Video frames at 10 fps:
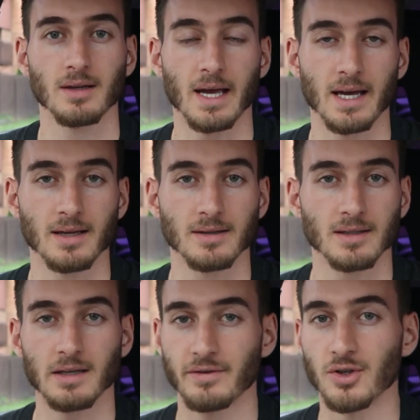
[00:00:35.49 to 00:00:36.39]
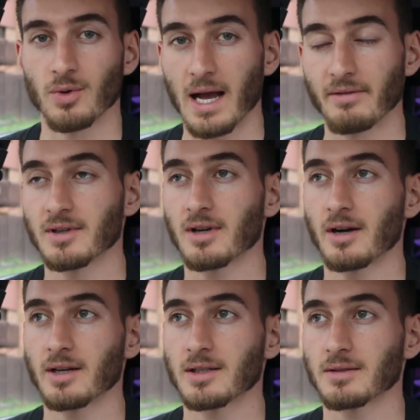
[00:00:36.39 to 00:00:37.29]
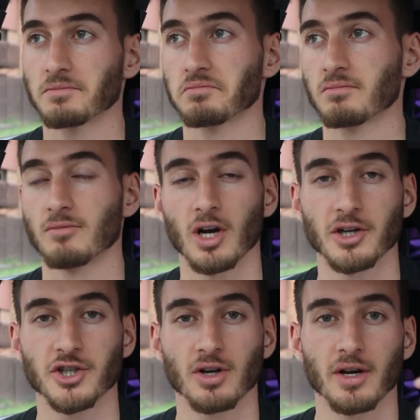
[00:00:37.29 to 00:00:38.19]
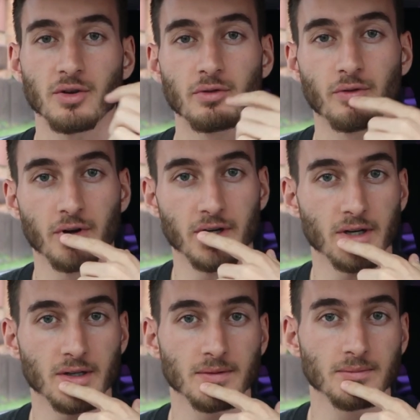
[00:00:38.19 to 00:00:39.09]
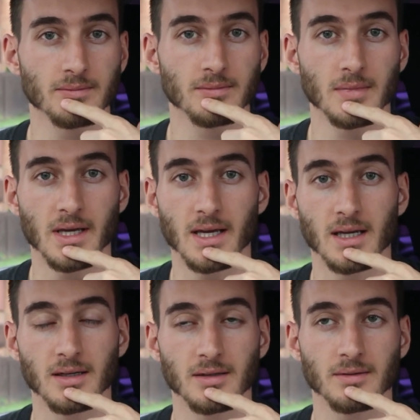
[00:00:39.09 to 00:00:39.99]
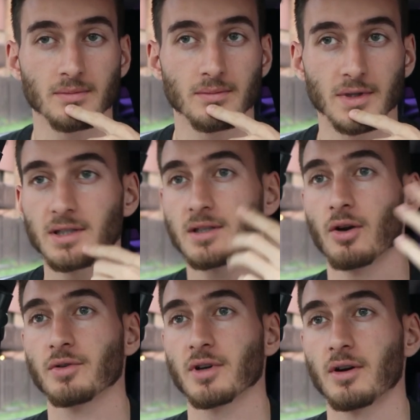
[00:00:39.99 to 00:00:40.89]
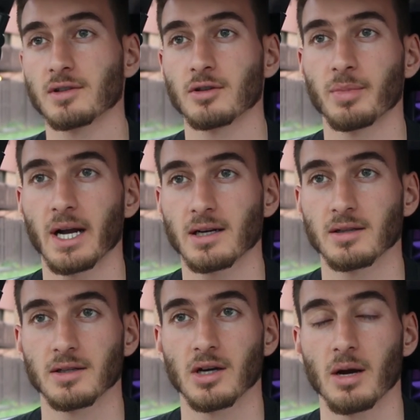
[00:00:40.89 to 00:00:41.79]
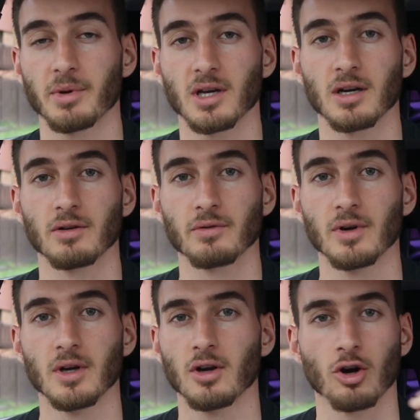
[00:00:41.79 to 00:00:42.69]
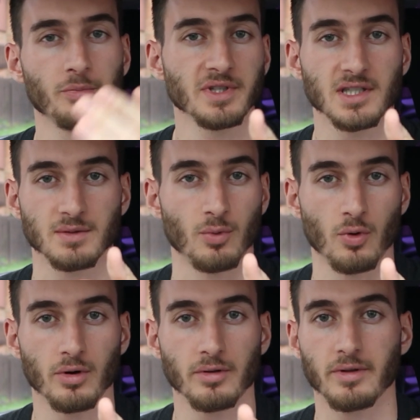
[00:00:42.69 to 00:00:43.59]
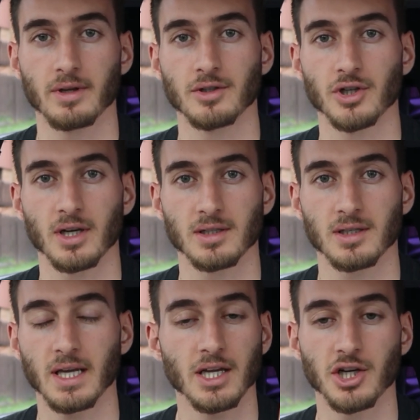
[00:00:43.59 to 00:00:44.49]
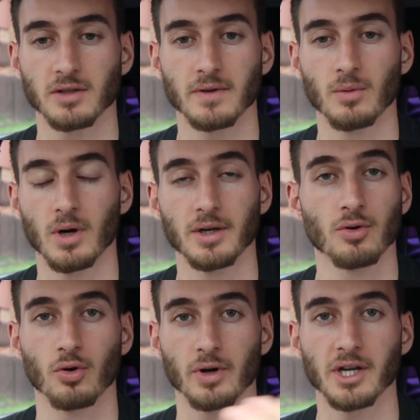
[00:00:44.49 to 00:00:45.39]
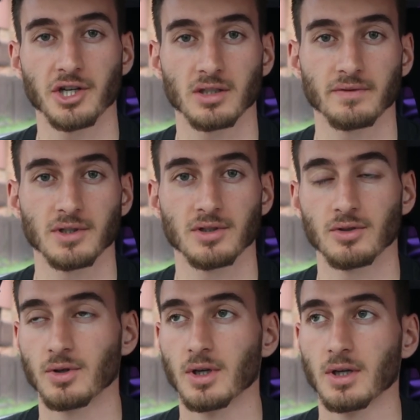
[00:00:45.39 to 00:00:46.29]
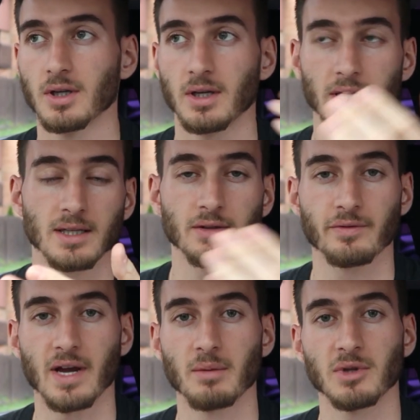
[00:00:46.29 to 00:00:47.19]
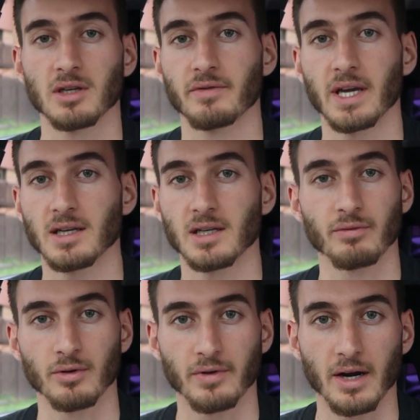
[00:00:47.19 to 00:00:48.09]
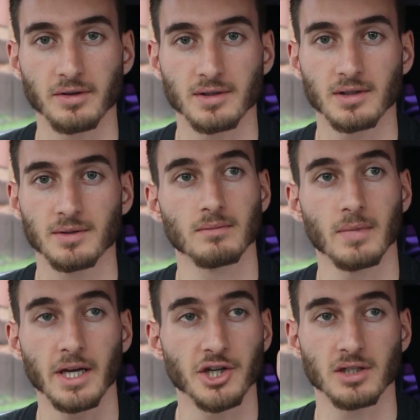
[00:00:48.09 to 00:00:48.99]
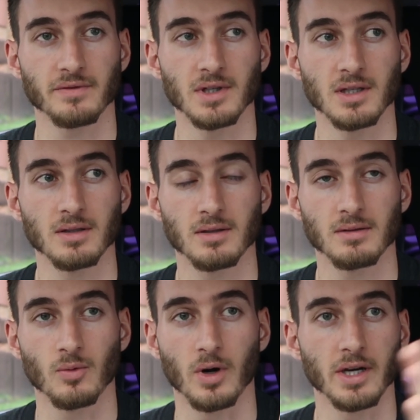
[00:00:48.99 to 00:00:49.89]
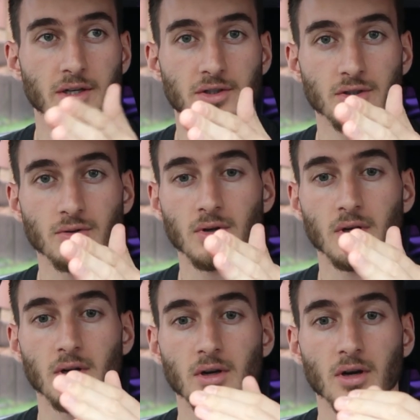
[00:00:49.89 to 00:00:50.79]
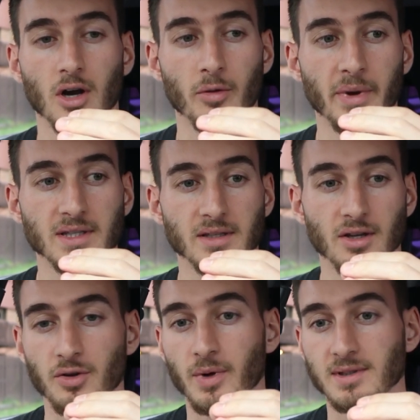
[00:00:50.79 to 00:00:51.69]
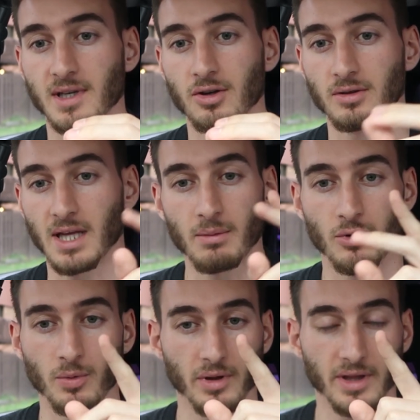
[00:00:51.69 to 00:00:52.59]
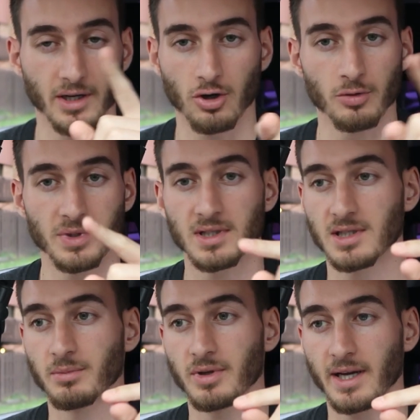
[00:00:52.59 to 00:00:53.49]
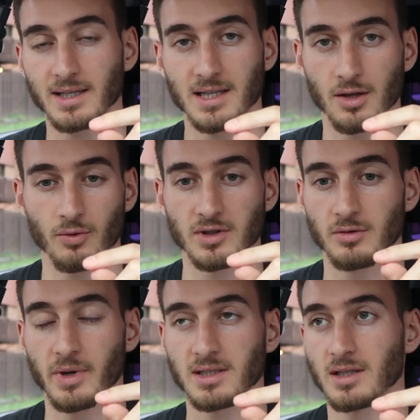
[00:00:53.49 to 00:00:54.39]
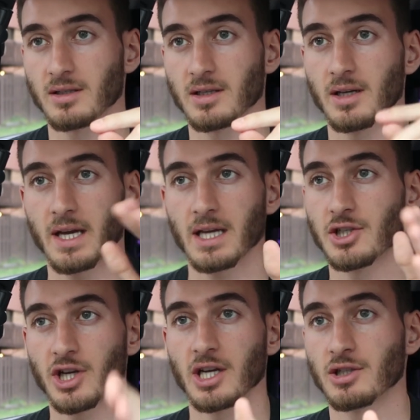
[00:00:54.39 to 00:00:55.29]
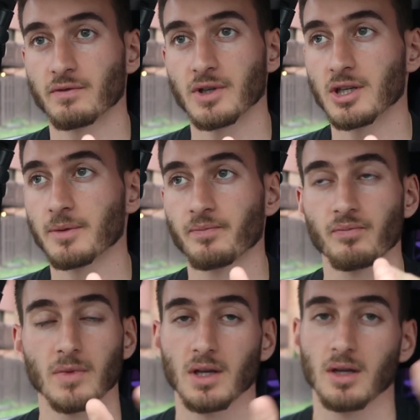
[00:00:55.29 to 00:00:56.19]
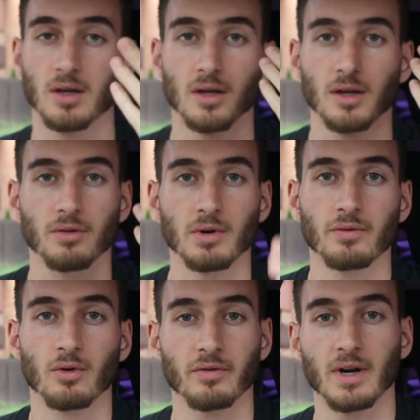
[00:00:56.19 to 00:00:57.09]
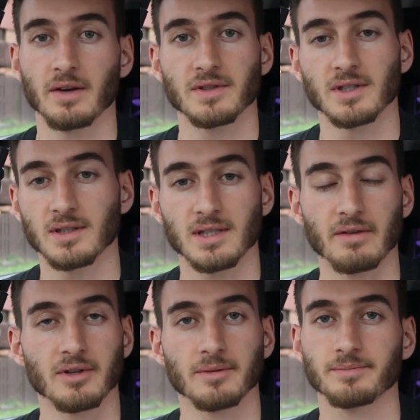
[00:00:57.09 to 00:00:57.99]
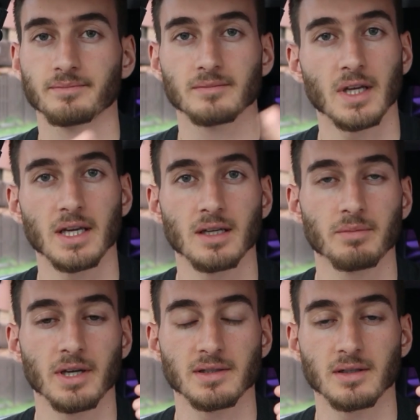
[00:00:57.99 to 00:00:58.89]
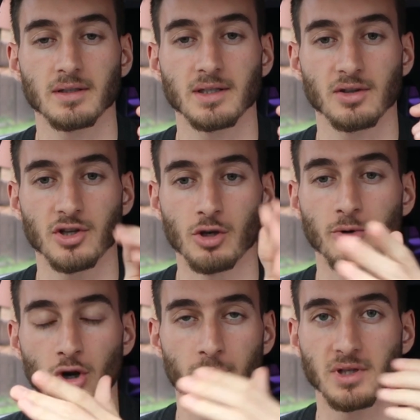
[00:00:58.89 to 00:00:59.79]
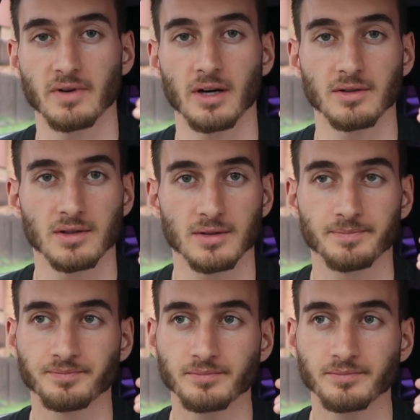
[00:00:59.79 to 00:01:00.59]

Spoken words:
And if you haven't got it, not sure how you avoided it. And this goes also back to the topic of herpes is more than just HSV1 or HSV2. It is a family of 8 different viruses. HSV1 and 2 are basically the only ones that are labeled with like herpes simplex. The other ones are basically HHV, 3, 4, 5, 6, 7, 8, basically. So human herpes viruses.